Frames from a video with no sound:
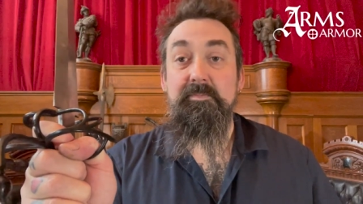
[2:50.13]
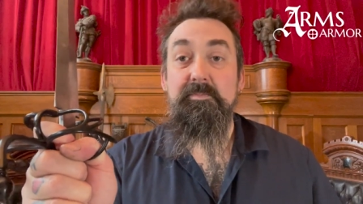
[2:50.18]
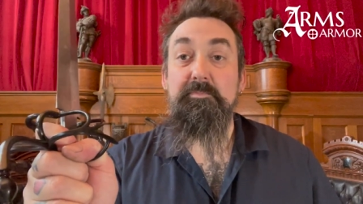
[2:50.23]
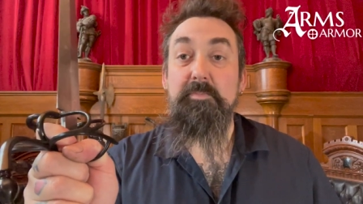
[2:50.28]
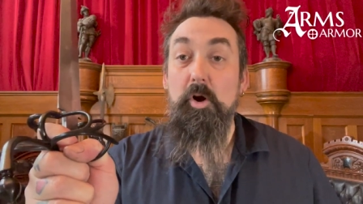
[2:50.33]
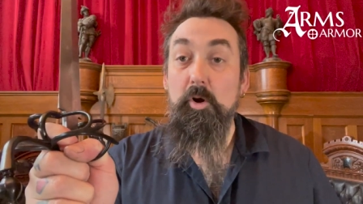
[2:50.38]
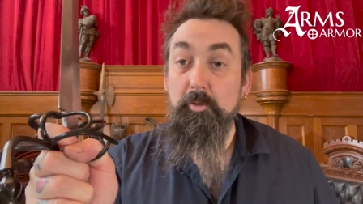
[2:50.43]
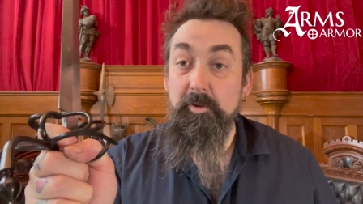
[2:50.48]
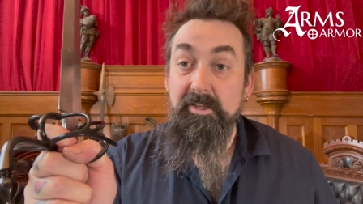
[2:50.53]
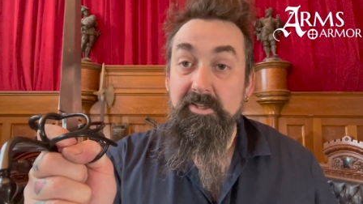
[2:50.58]

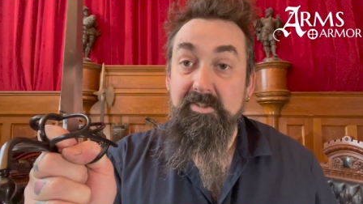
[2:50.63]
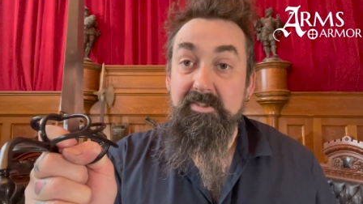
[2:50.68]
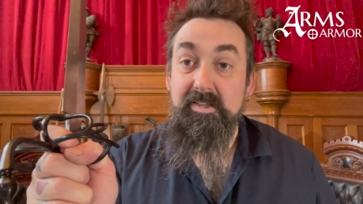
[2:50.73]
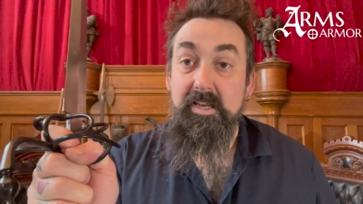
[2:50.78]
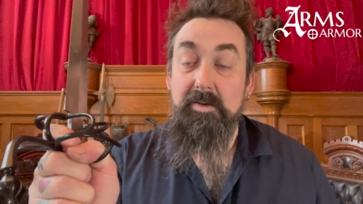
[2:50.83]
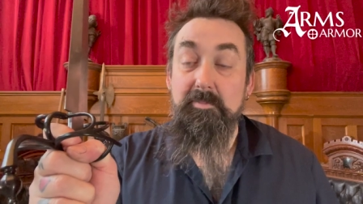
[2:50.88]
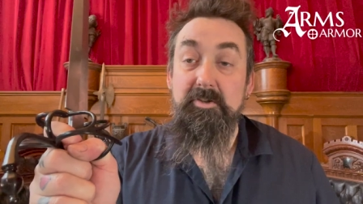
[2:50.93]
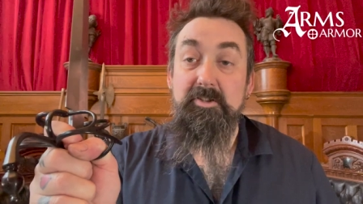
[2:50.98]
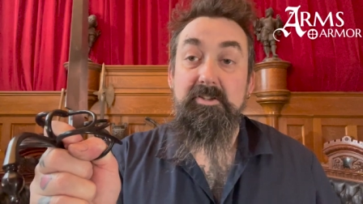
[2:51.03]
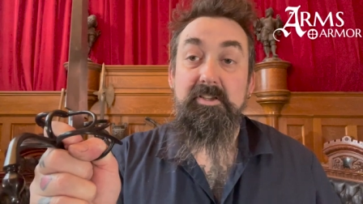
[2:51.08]
Polish
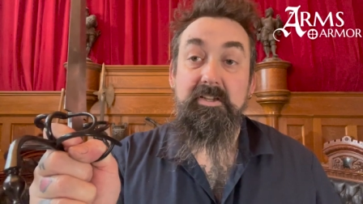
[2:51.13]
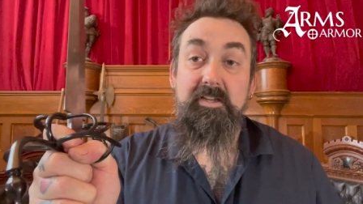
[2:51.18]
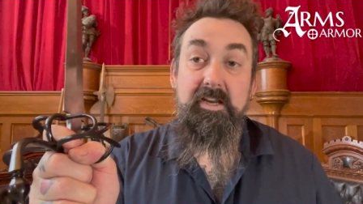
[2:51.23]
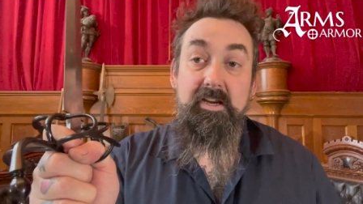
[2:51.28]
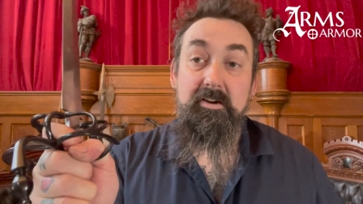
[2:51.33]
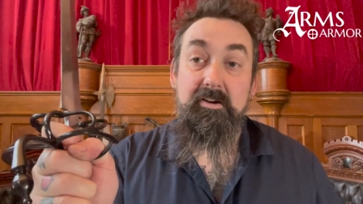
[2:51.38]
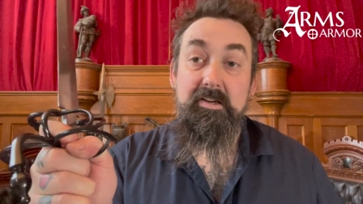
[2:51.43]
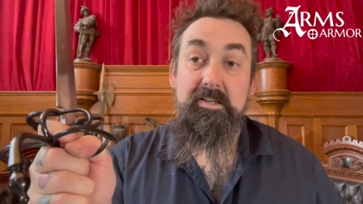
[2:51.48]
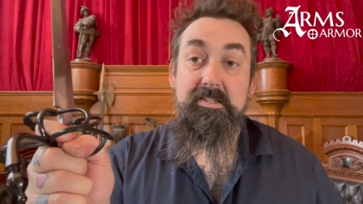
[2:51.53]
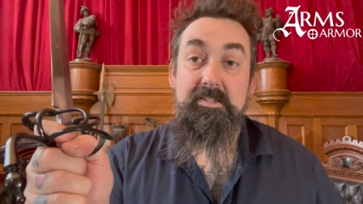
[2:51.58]
sabers,
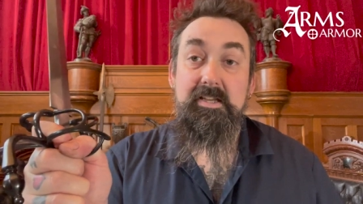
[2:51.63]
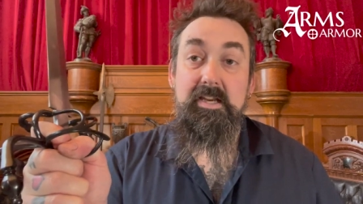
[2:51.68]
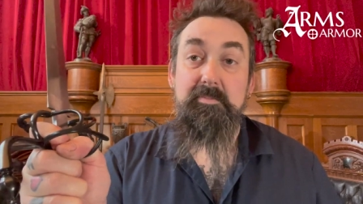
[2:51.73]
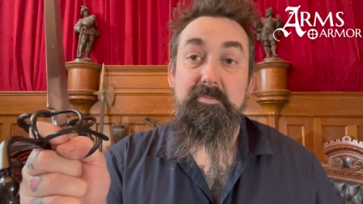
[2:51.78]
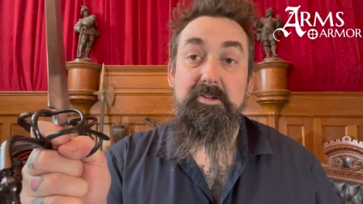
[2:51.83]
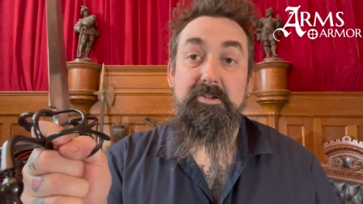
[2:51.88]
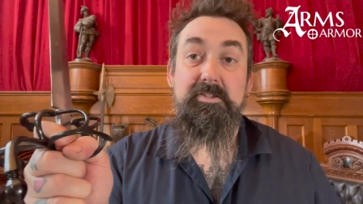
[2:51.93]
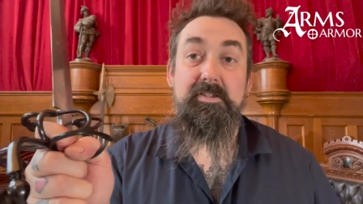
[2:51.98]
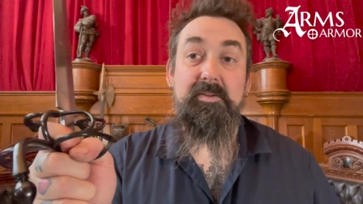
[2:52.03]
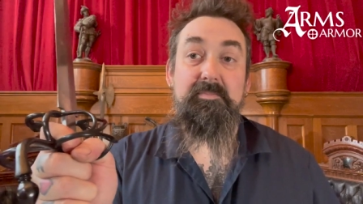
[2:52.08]
Hungarian
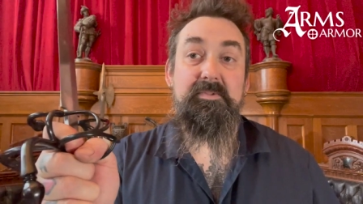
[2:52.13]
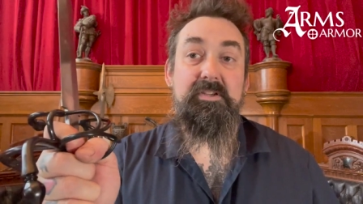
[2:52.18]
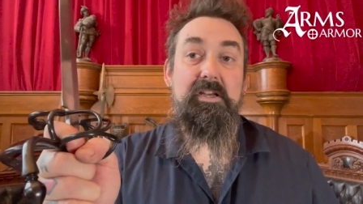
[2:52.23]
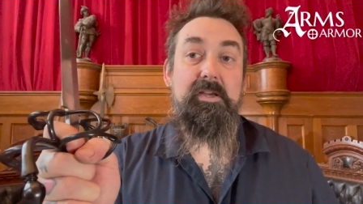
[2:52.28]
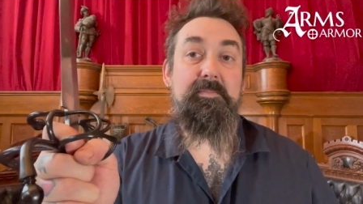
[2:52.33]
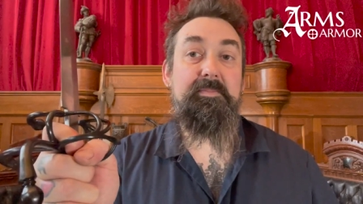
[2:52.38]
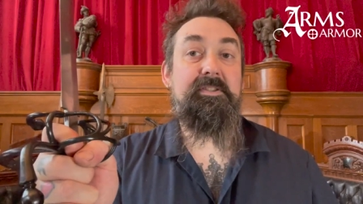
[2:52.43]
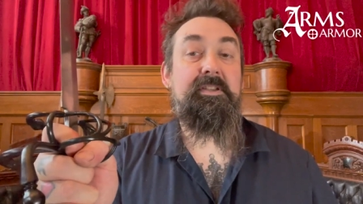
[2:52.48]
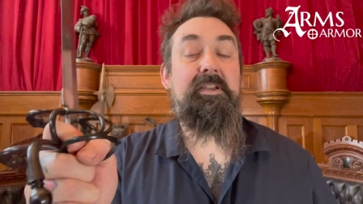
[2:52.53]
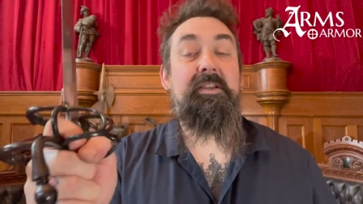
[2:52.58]
sabers
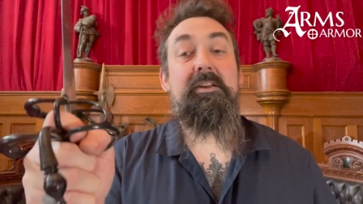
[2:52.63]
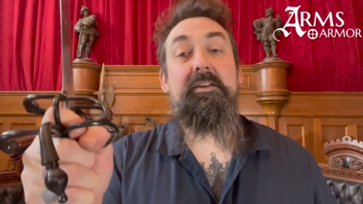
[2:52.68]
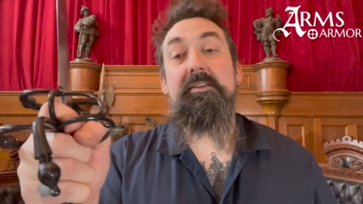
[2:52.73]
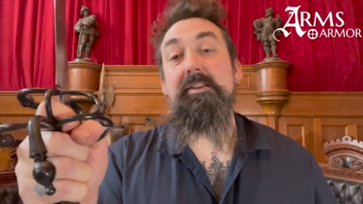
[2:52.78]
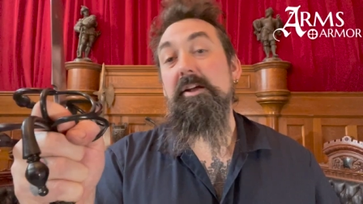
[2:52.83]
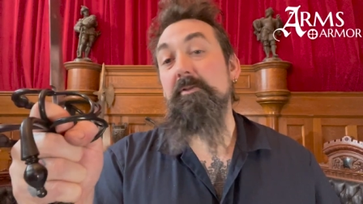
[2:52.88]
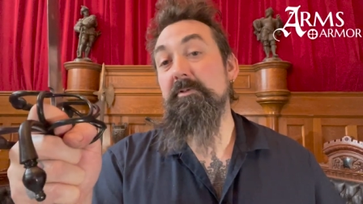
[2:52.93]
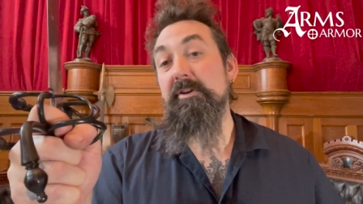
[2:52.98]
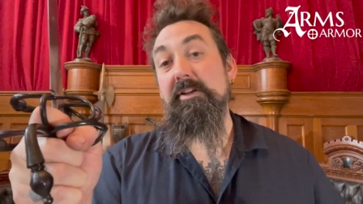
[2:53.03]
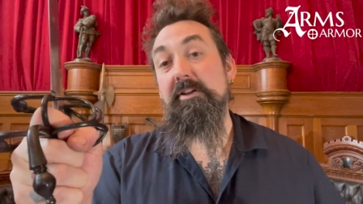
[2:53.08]
sometimes,
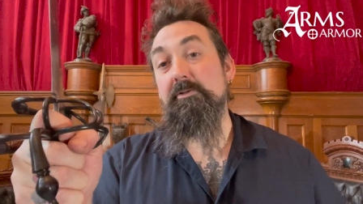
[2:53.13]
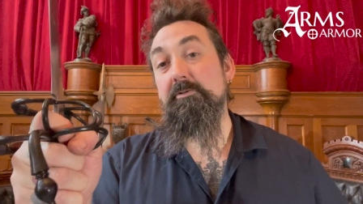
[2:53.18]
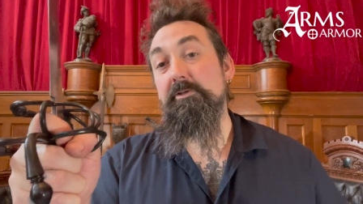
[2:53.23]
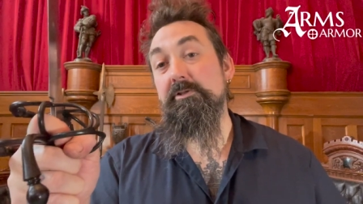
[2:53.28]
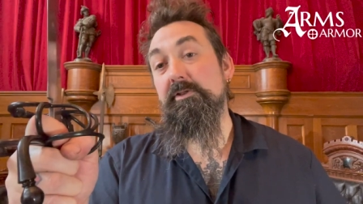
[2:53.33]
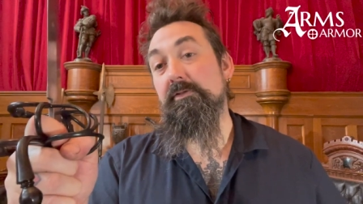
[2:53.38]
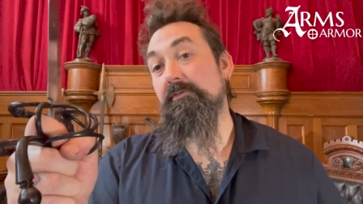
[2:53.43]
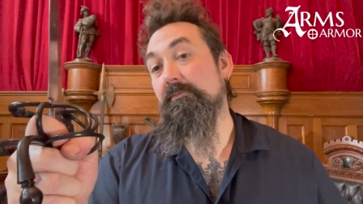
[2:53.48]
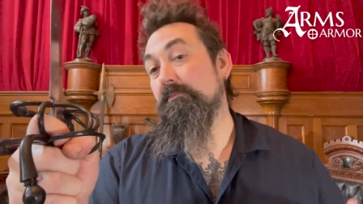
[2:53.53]
that were used